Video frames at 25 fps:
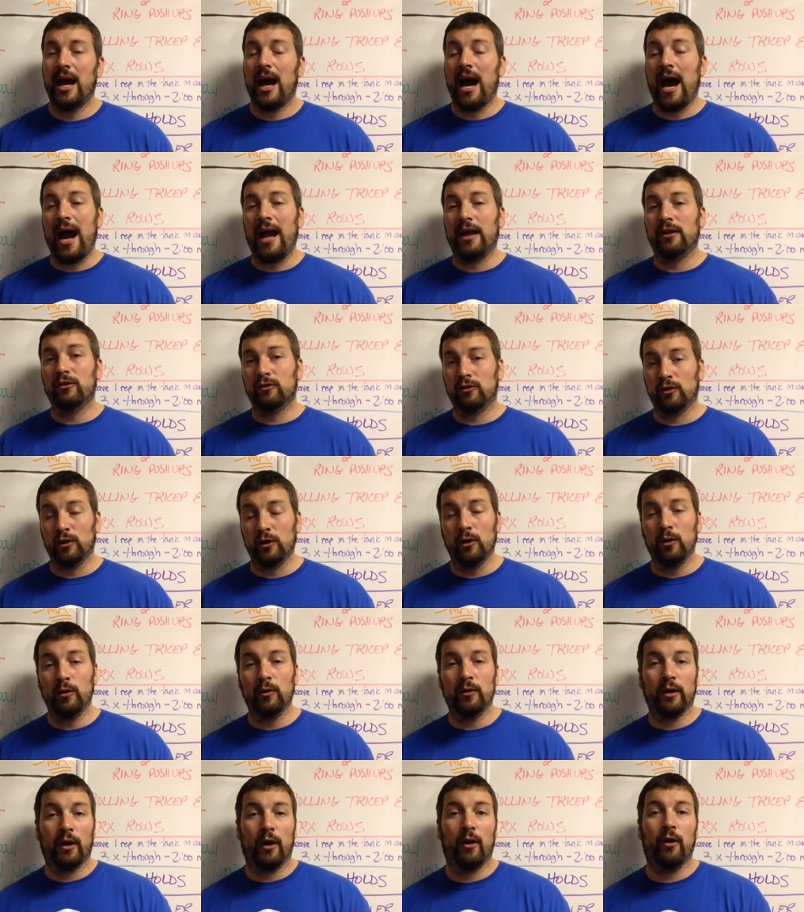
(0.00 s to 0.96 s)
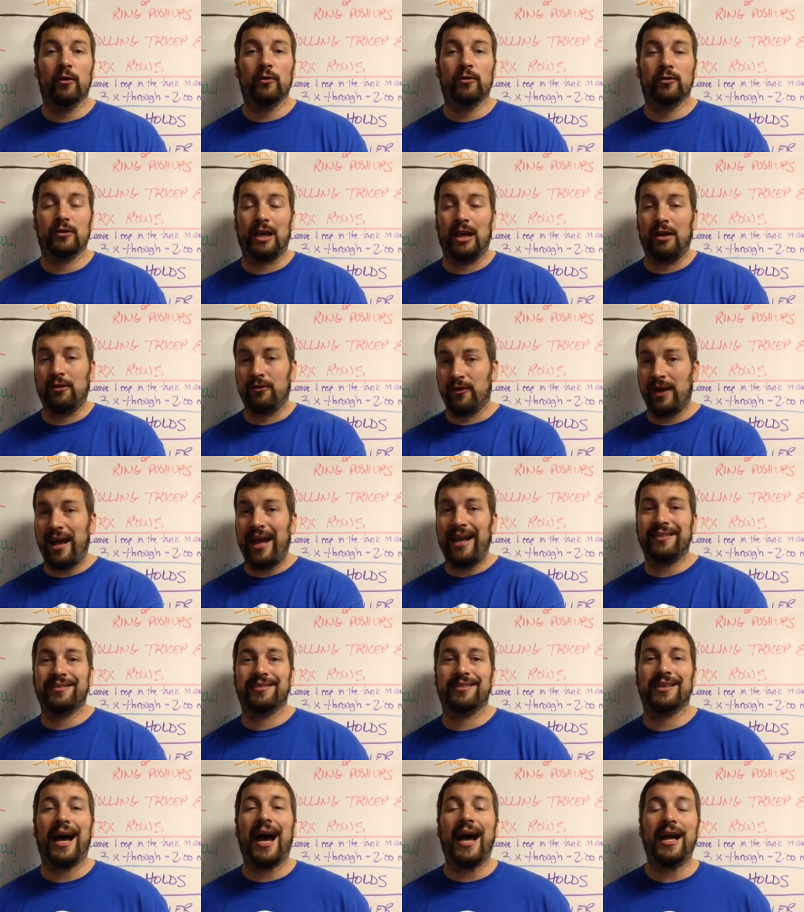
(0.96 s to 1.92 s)
I do those
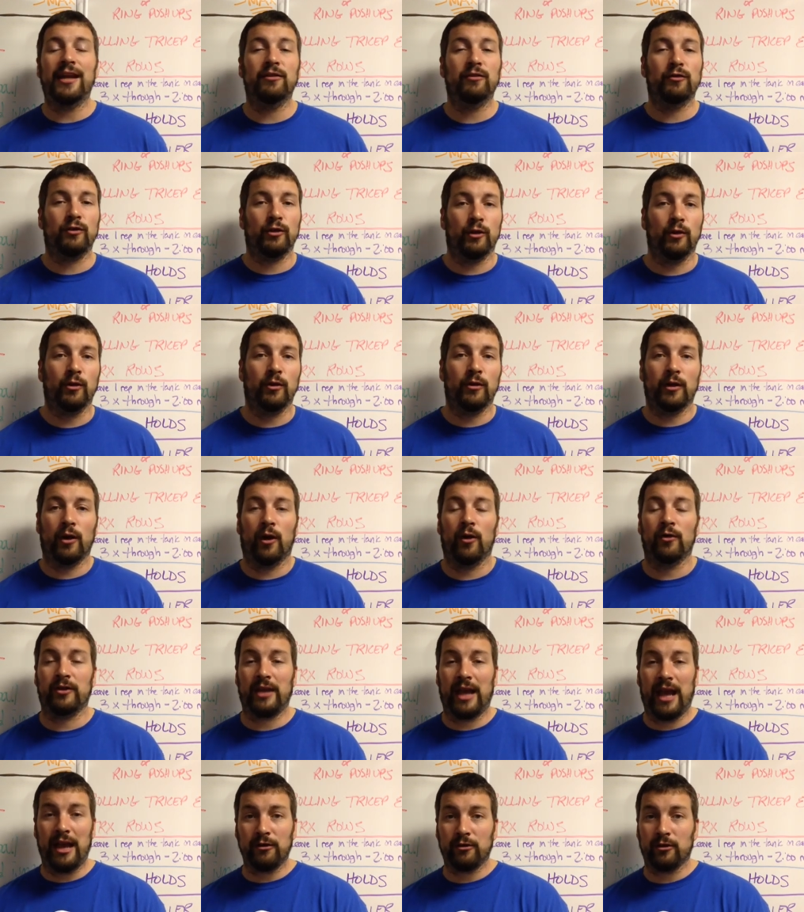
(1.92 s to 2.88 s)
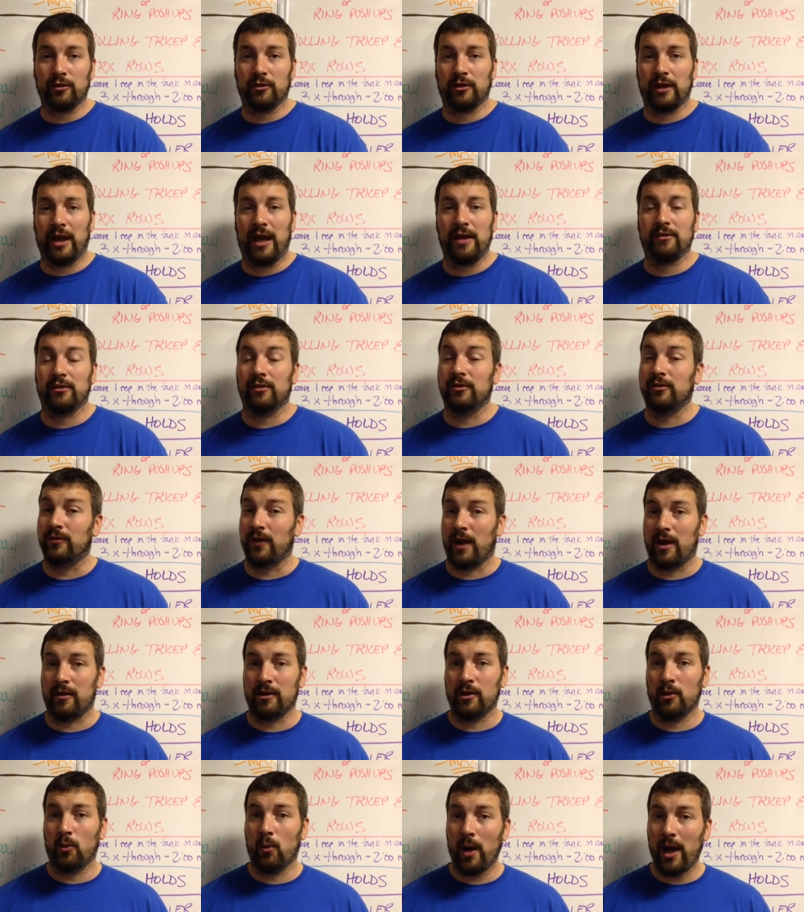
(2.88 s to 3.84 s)
events, I do those exercises
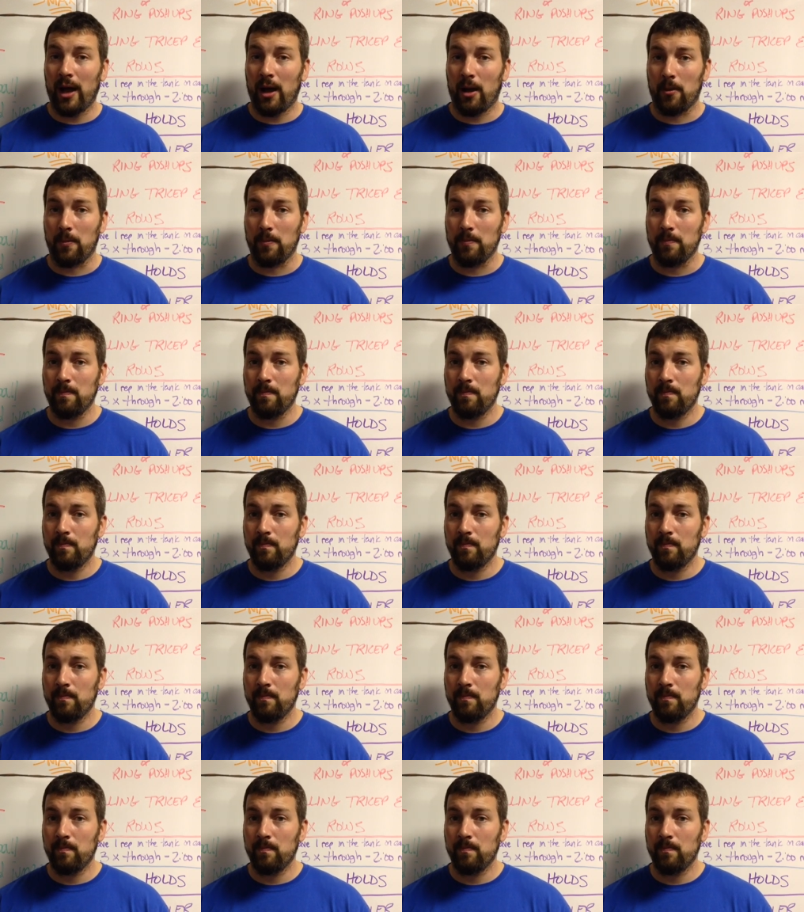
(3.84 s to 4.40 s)
very well.